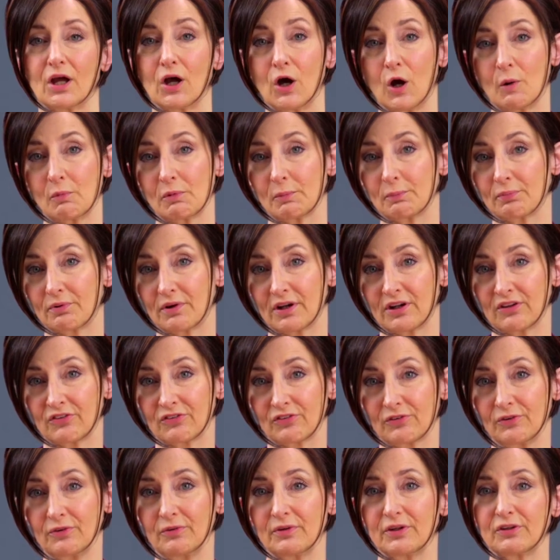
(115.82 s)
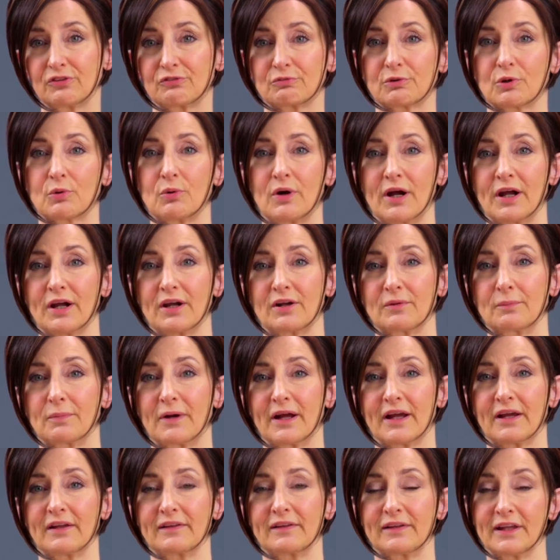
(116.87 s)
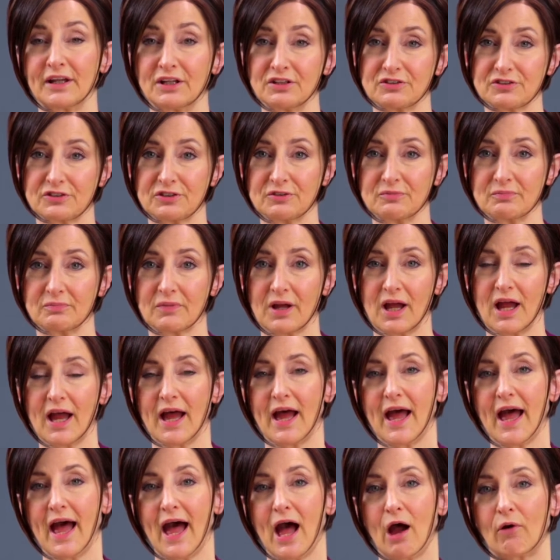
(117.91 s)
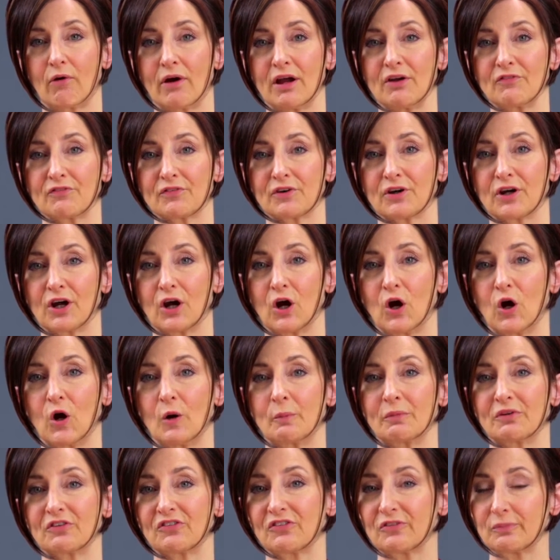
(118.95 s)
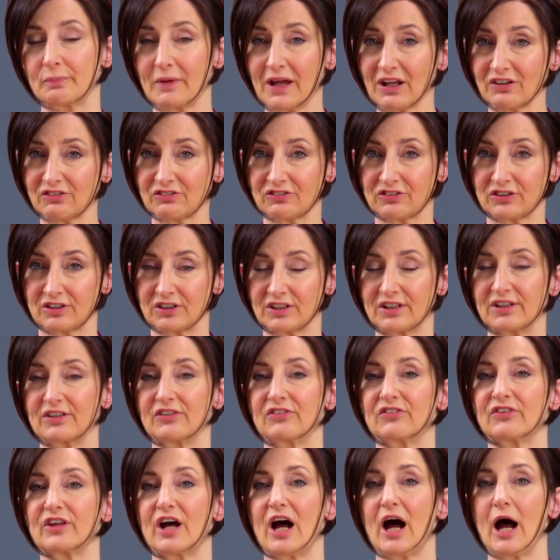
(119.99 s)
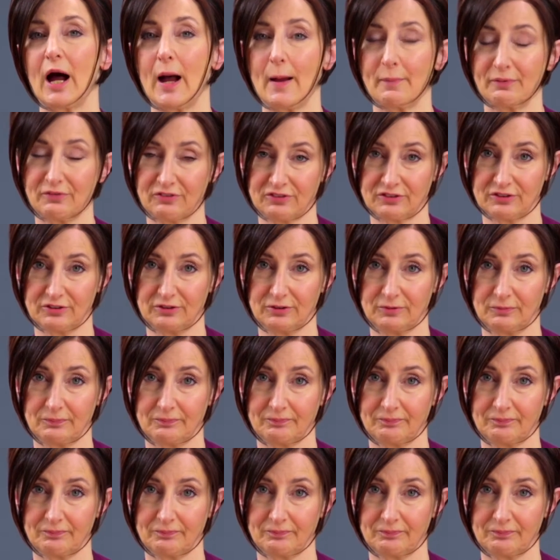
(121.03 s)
A home appraisal is required by a lender. However, a home inspection is optional.